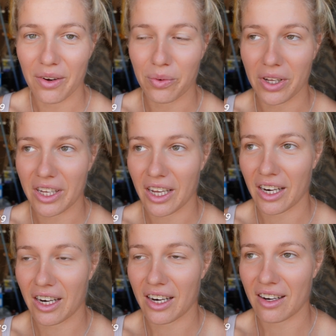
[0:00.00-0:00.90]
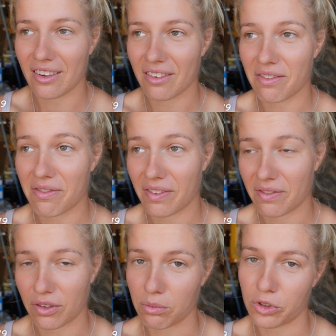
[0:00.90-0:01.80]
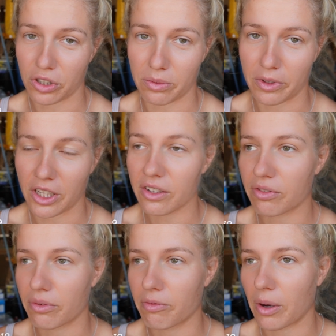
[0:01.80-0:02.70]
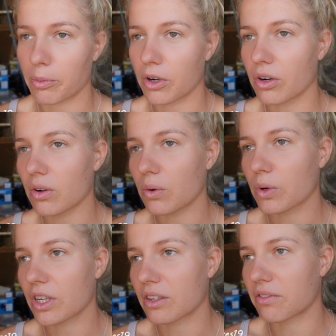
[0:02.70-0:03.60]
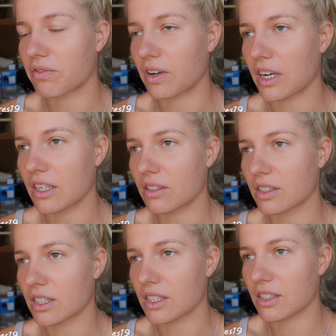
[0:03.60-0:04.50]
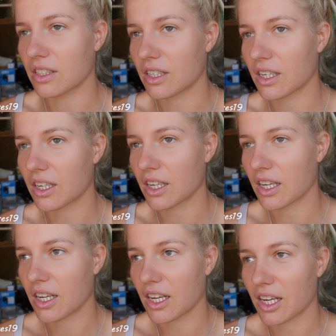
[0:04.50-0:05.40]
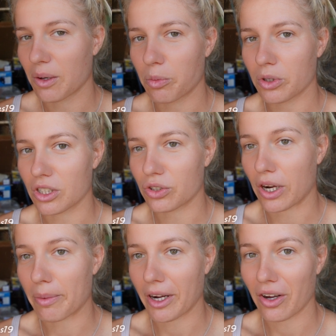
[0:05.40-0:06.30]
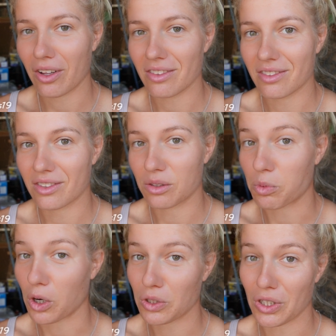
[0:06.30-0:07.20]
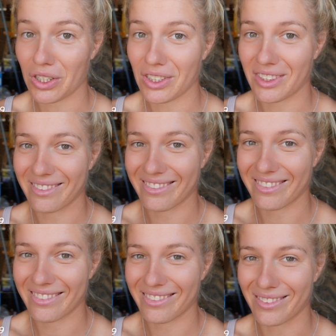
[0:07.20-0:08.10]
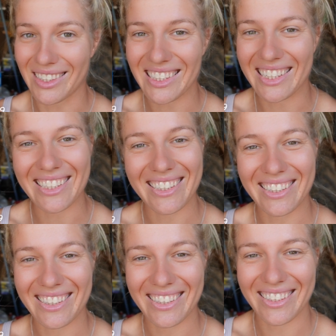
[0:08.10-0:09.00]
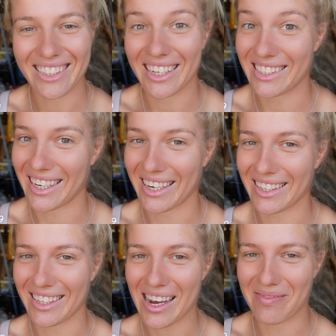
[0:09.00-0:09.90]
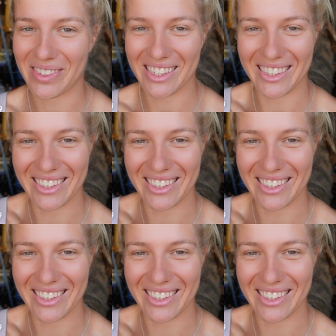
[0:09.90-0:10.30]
we can, from Germany, from Wapco, we can finally put the tray back on, the box on. We'll see. Exciting times.